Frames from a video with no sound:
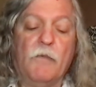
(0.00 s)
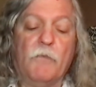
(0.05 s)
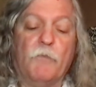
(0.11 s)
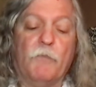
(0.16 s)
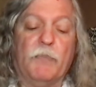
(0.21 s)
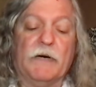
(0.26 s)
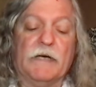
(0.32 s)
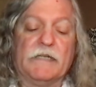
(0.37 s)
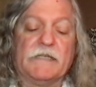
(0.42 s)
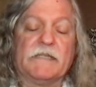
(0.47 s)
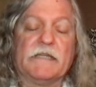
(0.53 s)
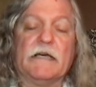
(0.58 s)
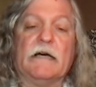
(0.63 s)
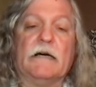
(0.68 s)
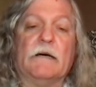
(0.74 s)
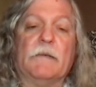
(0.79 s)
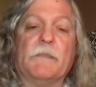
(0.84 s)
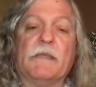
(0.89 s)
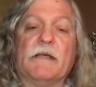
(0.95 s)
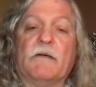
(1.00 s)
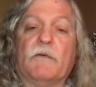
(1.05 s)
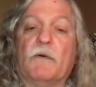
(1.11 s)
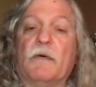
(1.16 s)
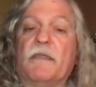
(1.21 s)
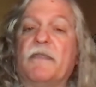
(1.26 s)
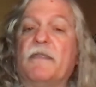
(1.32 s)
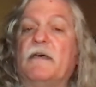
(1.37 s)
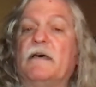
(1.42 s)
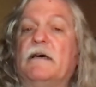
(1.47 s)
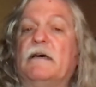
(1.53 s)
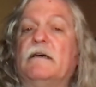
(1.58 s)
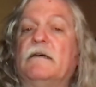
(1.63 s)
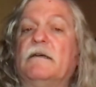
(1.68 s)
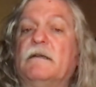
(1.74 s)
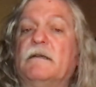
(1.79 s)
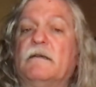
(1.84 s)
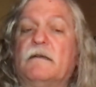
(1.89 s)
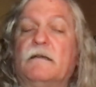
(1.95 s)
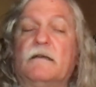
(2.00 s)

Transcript: But with our